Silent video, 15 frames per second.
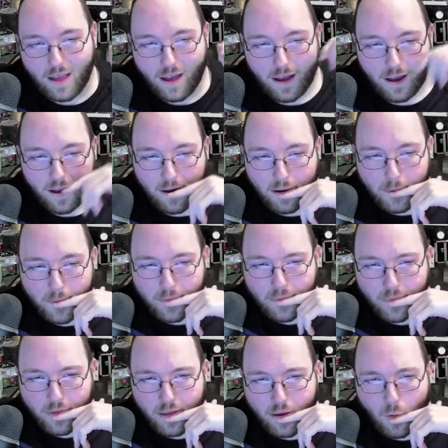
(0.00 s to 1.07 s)
Um,
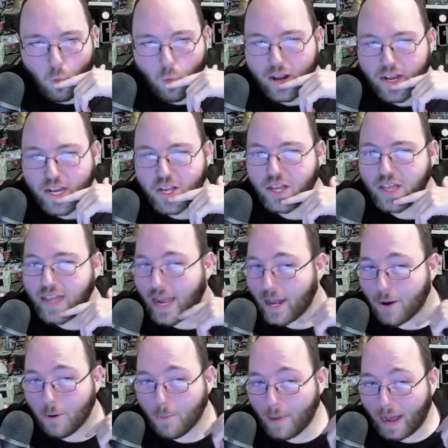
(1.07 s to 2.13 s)
which
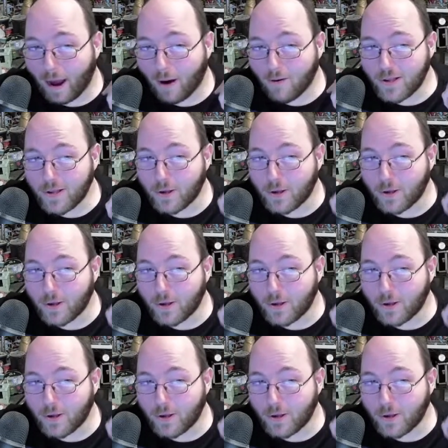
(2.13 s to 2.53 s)
standard powers are